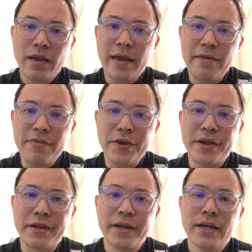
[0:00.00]
And
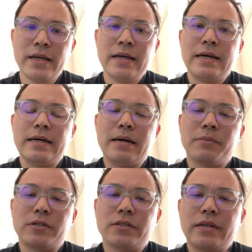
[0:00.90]
then,
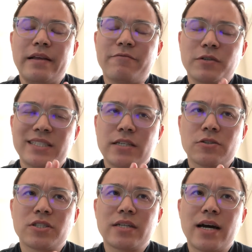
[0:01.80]
um, and for single
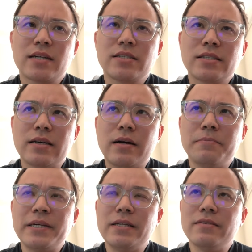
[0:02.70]
stocks, I
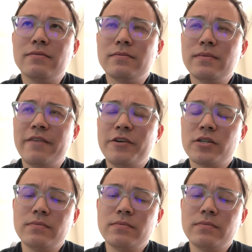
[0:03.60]
mean, if you're